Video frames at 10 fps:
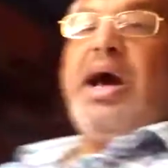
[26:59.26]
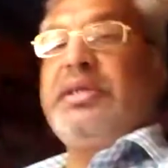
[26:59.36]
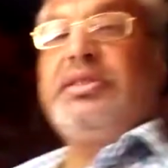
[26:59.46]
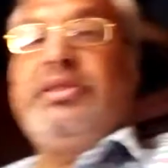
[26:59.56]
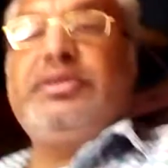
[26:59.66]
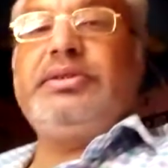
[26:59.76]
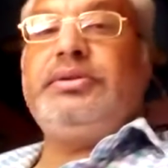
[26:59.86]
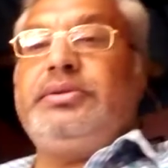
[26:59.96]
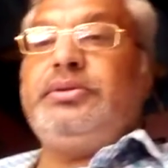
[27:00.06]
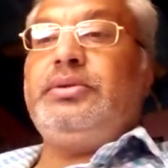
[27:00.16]
Mars.
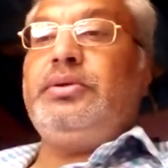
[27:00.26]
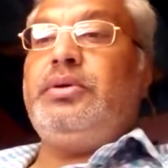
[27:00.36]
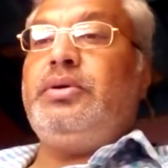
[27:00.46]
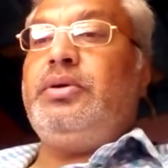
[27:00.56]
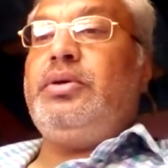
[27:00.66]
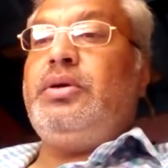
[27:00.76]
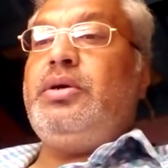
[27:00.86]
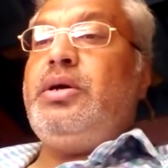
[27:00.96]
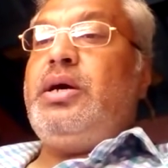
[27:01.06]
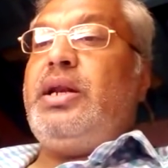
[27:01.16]

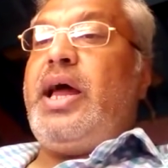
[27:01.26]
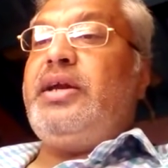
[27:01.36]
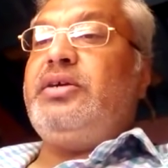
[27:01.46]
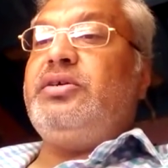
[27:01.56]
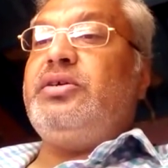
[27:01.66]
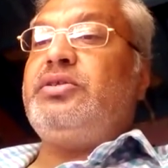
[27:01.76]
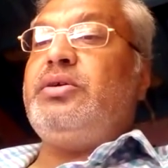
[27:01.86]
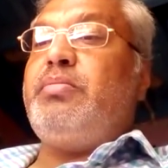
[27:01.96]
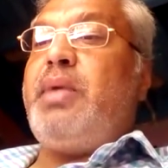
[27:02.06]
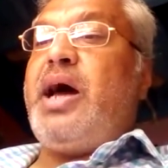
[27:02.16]
Like Earth,
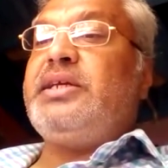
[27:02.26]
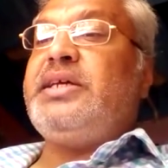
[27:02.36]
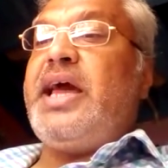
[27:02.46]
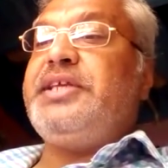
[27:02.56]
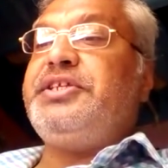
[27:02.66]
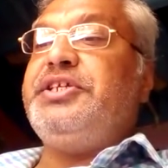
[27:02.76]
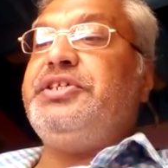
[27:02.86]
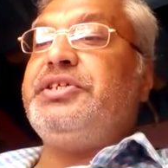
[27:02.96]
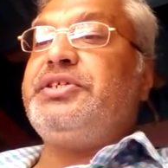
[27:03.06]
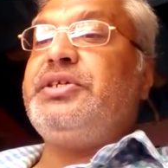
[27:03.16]
Mars has
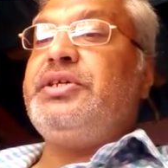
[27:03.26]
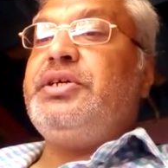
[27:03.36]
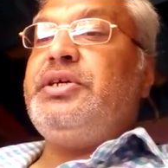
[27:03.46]
seasons.